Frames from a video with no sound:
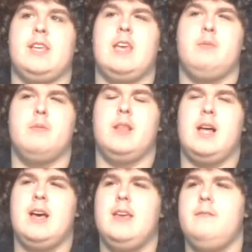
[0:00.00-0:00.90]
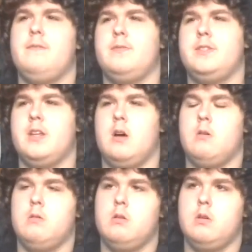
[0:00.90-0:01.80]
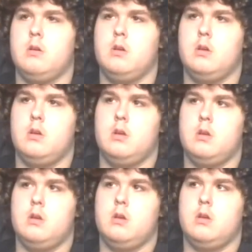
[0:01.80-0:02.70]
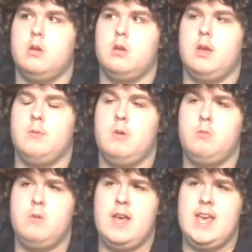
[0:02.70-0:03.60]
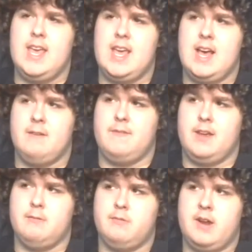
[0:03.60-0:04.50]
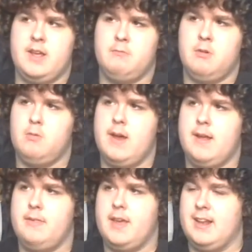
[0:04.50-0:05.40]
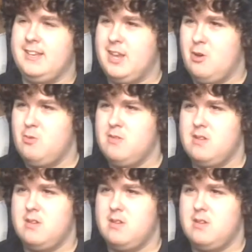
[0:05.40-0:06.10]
to keep him alive? So, in one way, I think I'm right. In one way, I think I don't.